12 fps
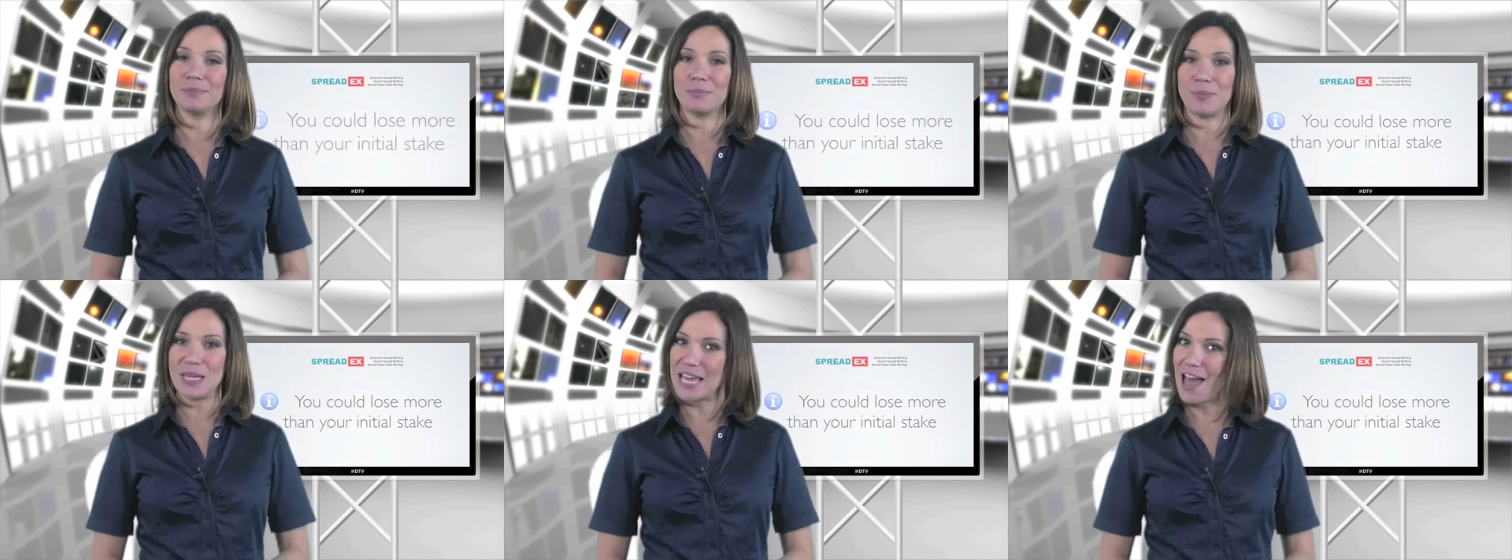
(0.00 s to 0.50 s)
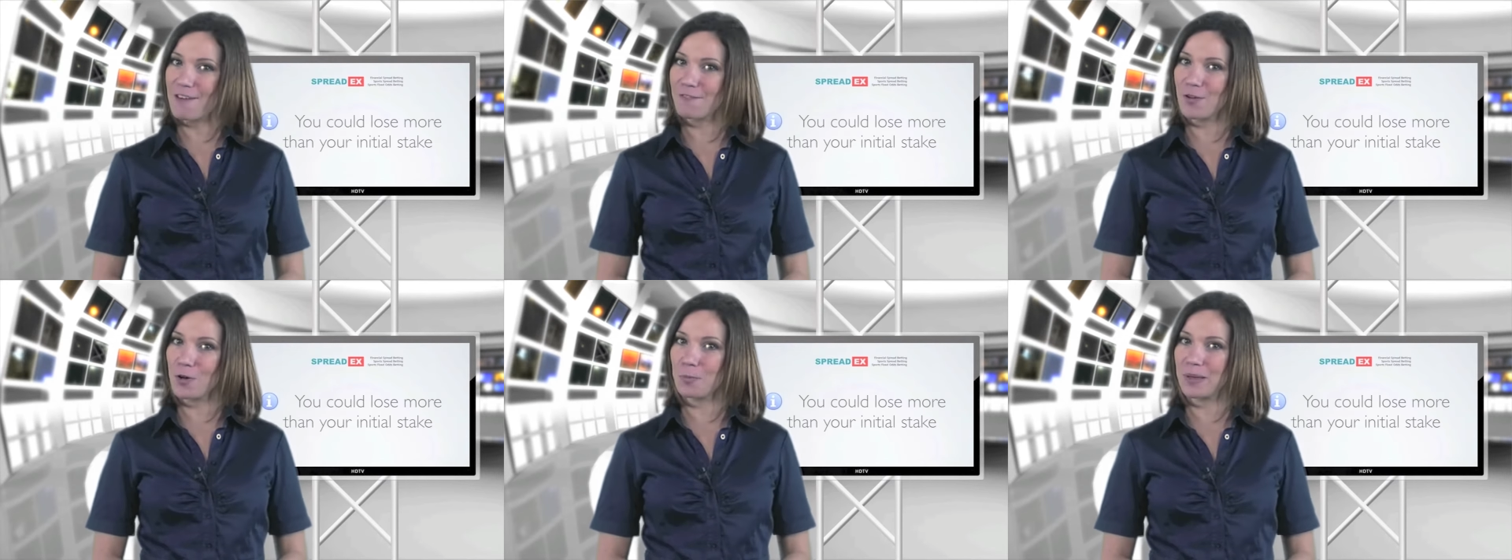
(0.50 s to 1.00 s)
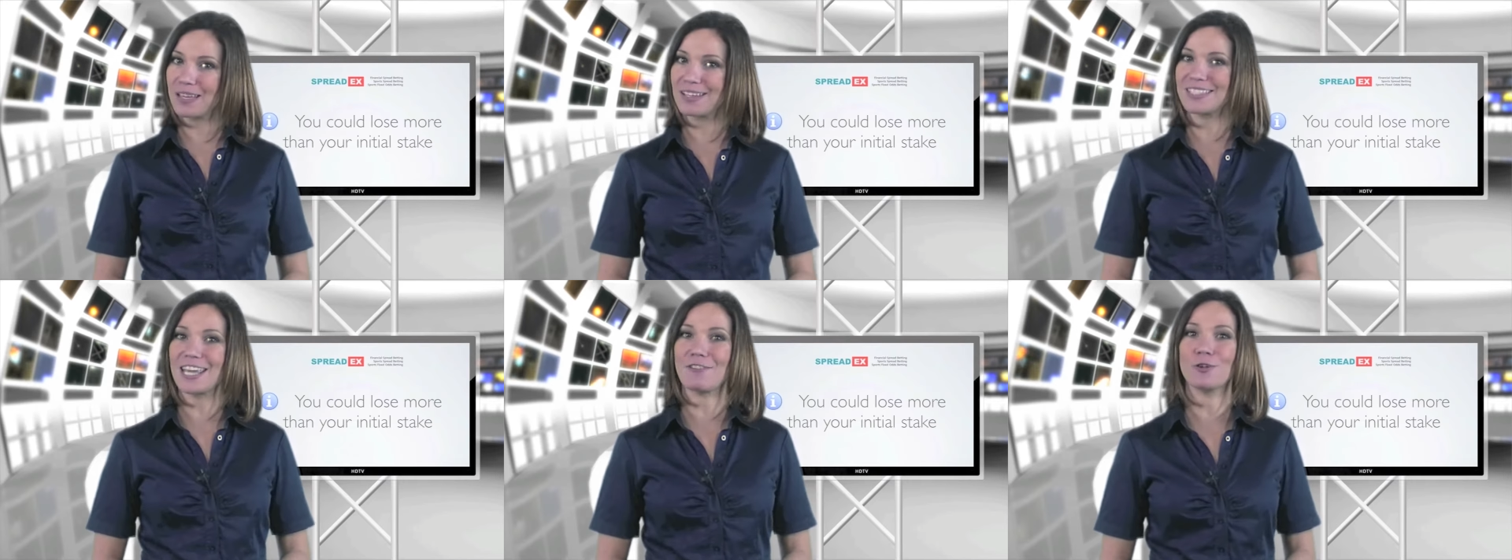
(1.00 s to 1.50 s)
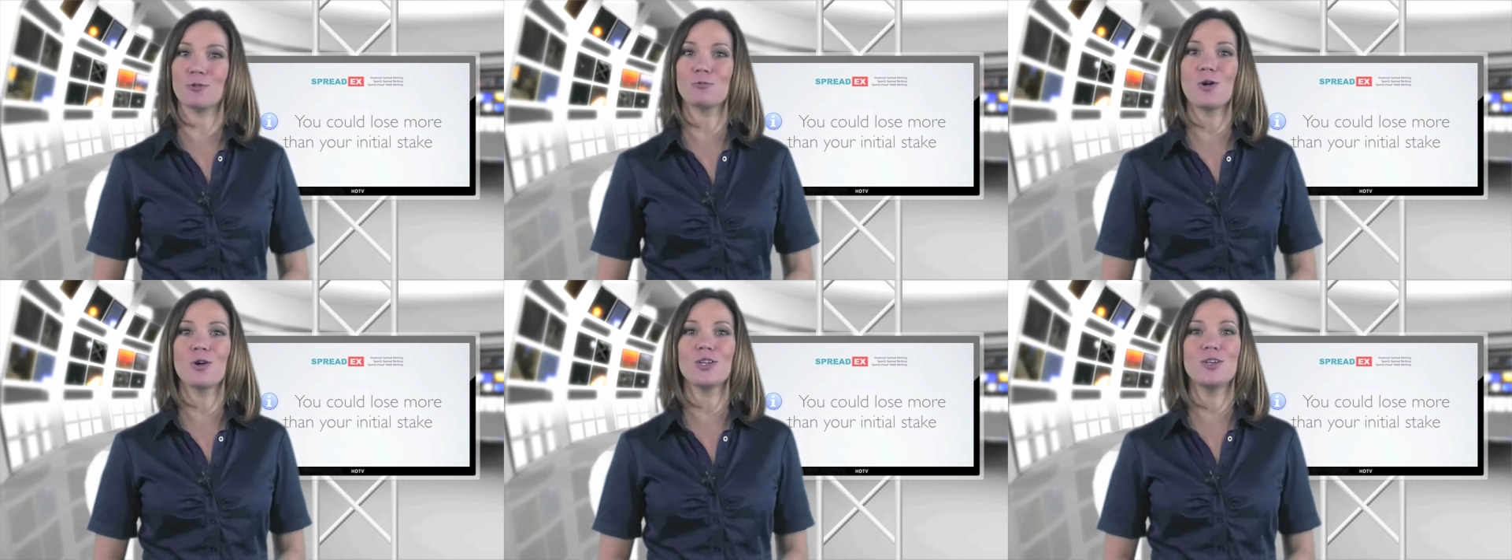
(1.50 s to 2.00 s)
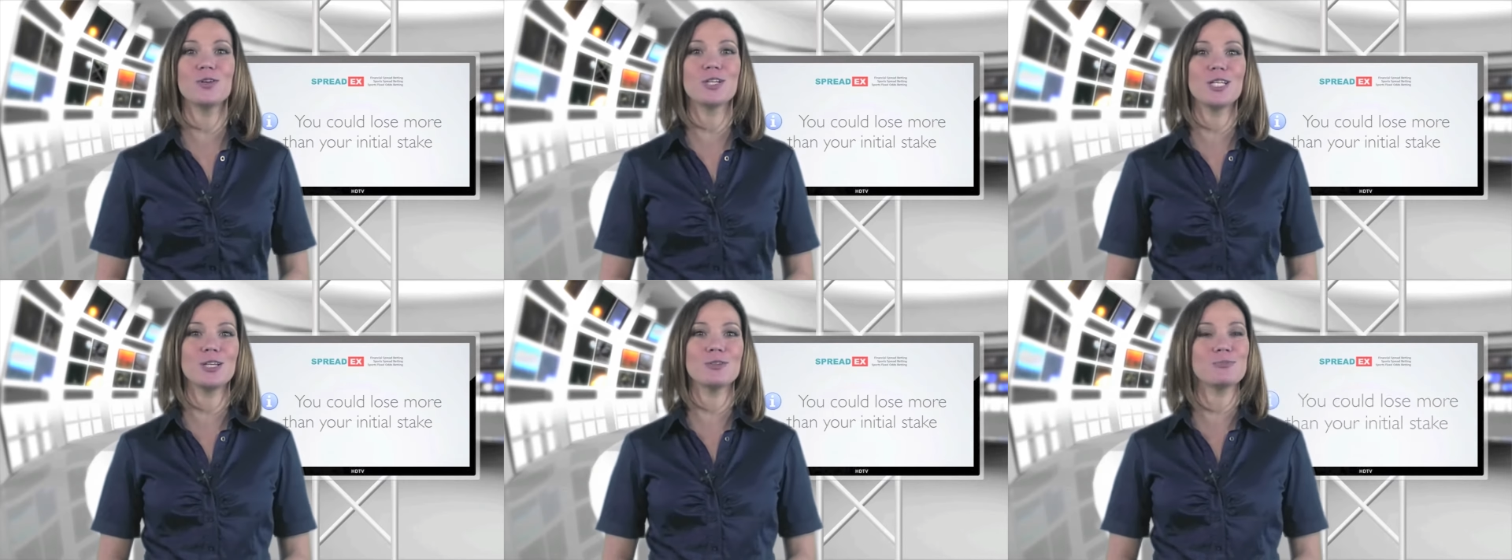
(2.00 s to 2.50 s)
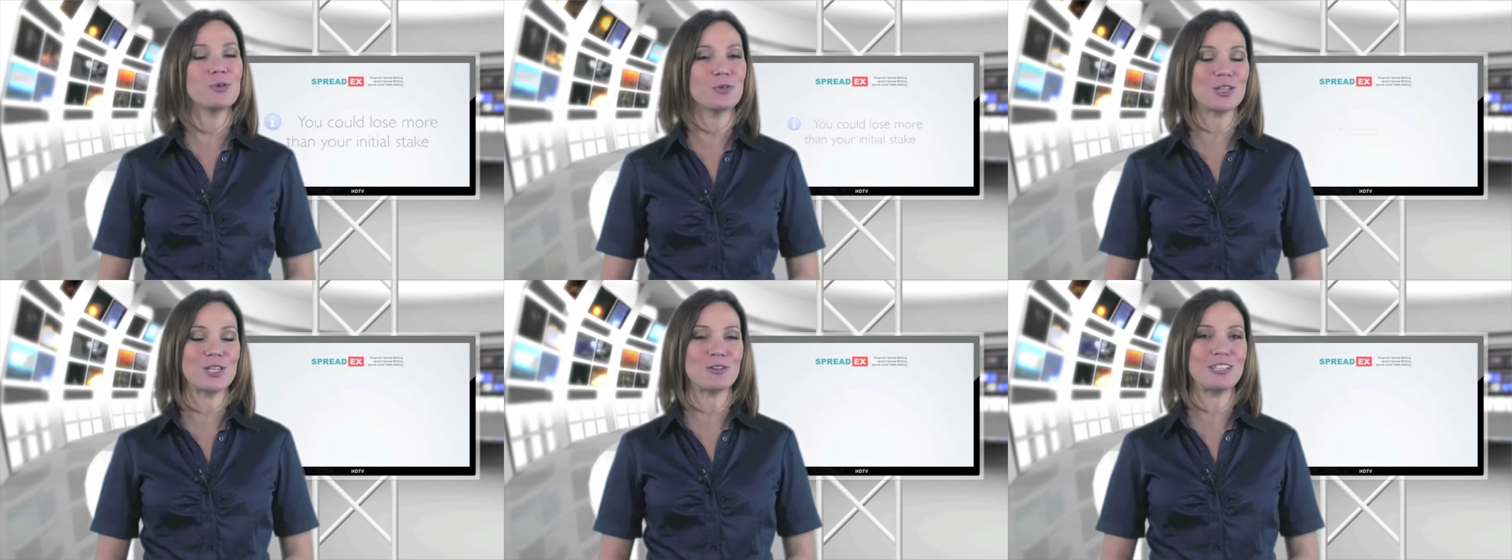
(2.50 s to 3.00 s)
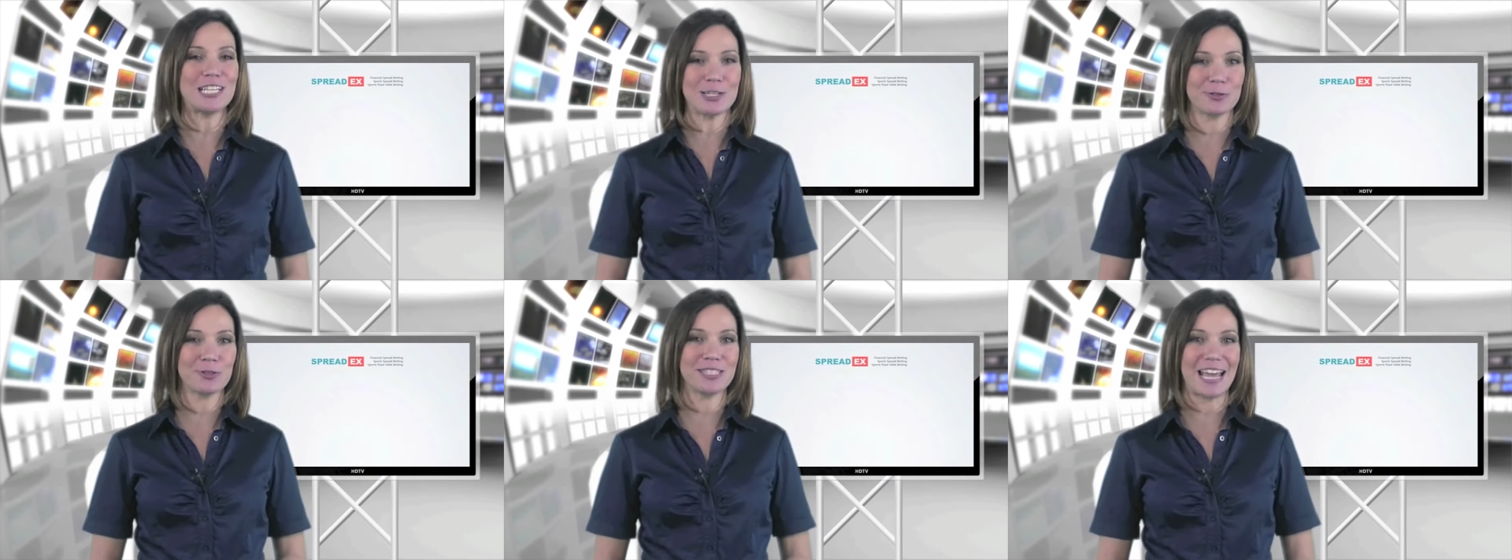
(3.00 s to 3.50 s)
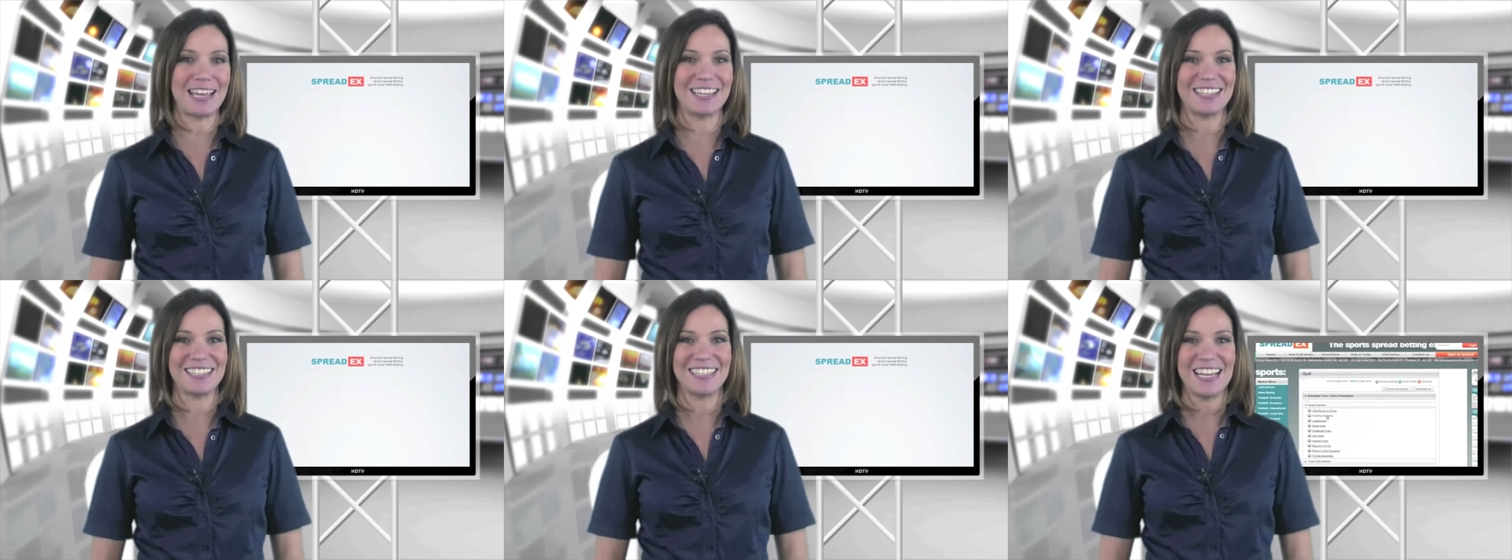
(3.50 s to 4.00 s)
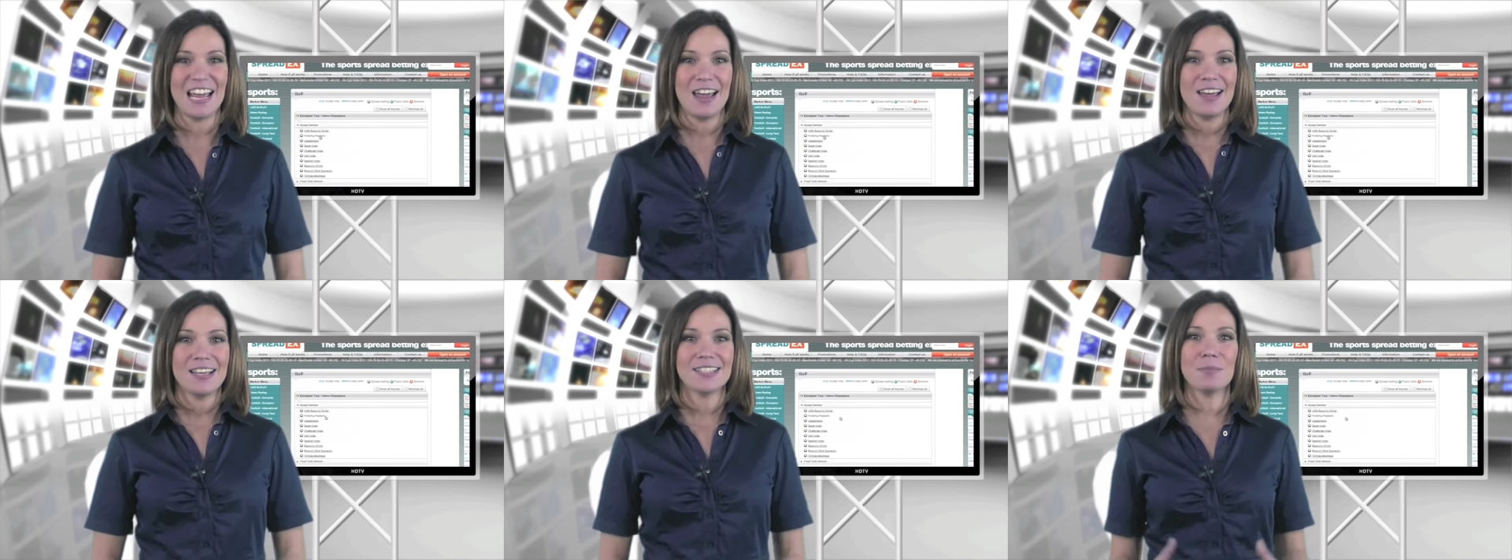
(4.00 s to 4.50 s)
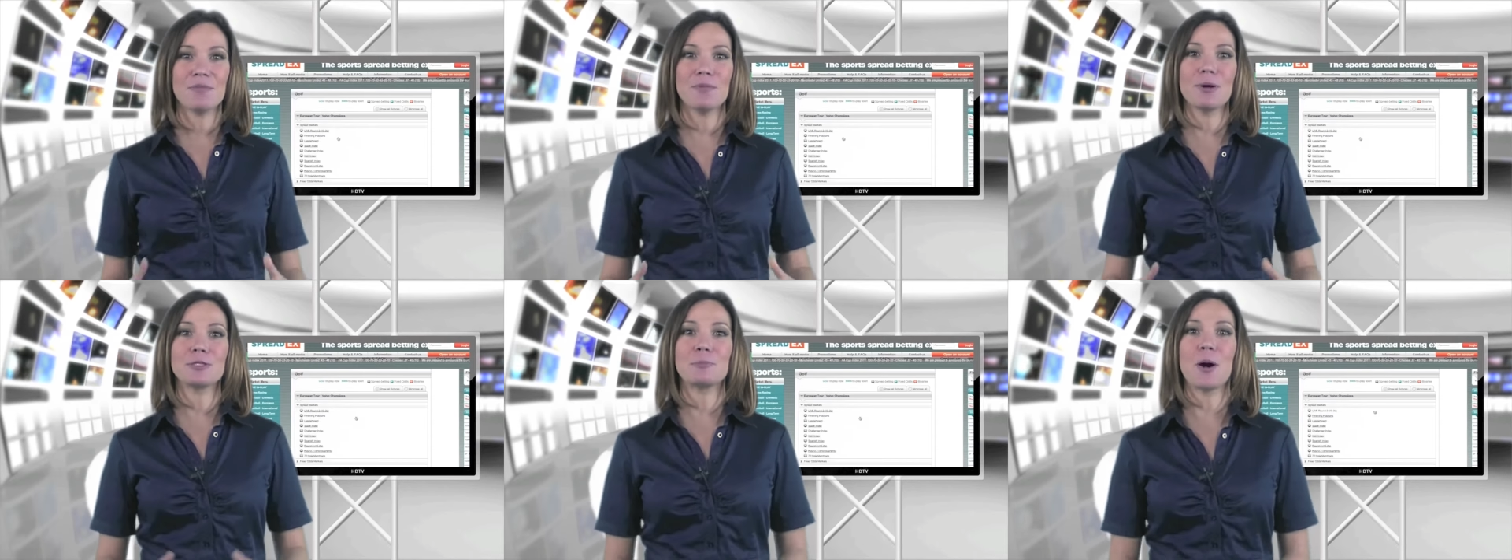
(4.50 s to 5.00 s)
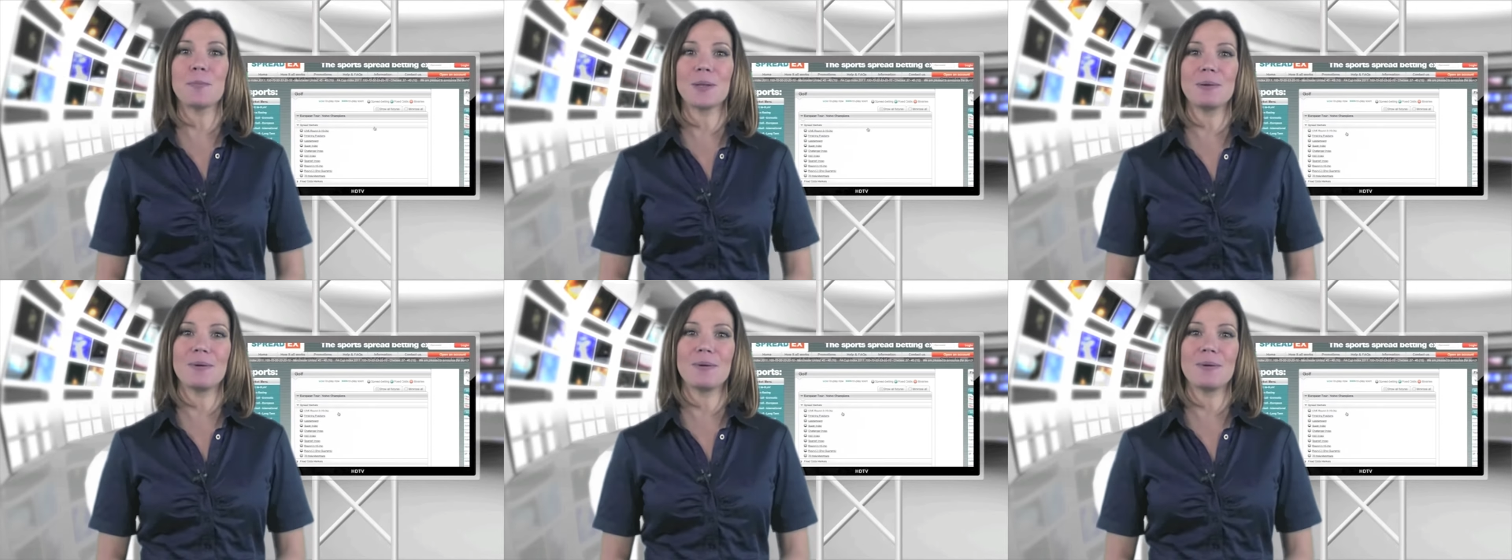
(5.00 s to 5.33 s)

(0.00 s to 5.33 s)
But be careful because if you're wrong, you could lose more than your initial stake. Some of the most popular